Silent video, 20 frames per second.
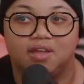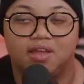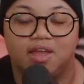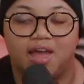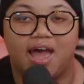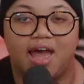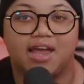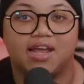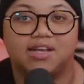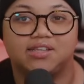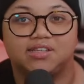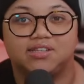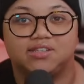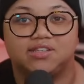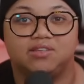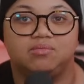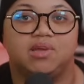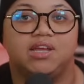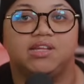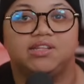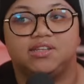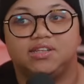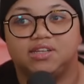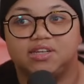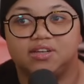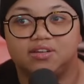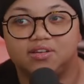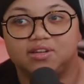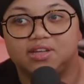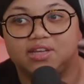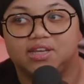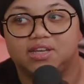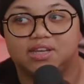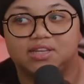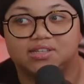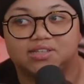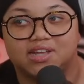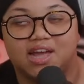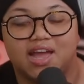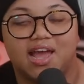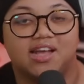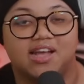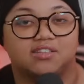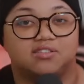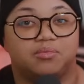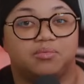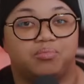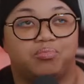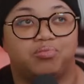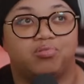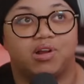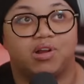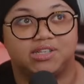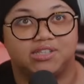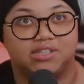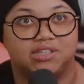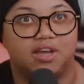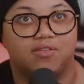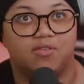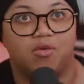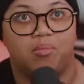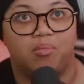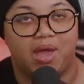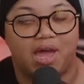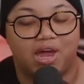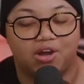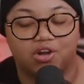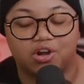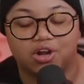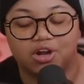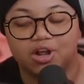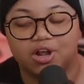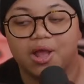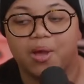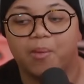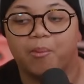I guess since he made the deal, it's not as pressing of a matter.